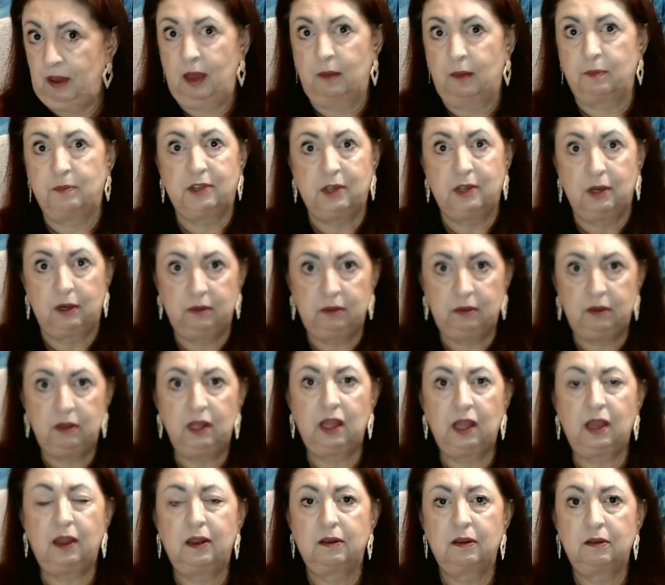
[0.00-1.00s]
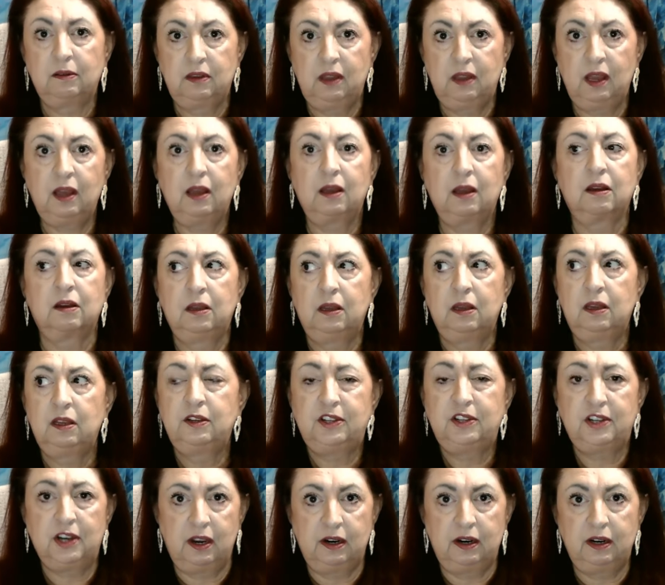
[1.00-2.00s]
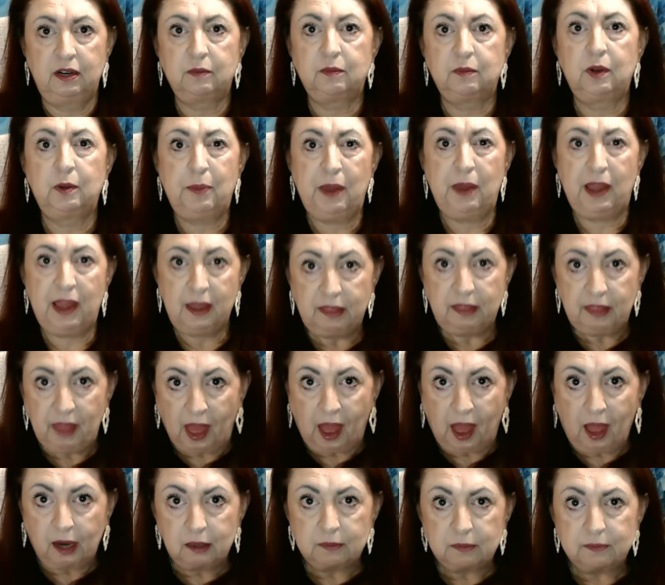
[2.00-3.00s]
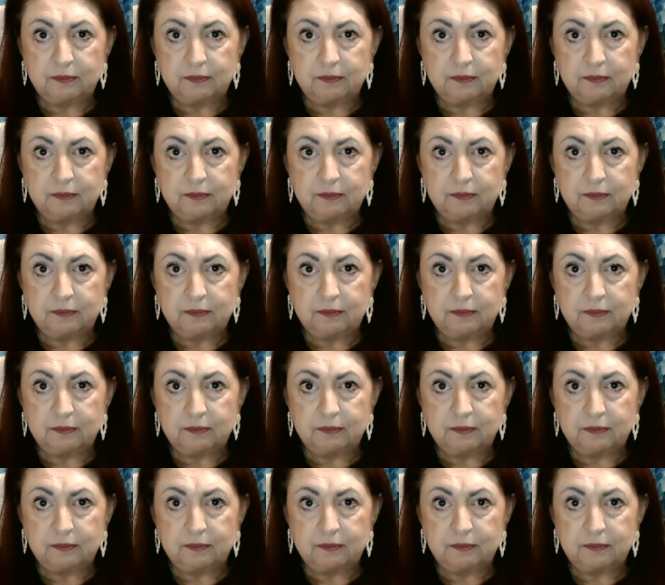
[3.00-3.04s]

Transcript: Absolutely. Yeah, China will pay that.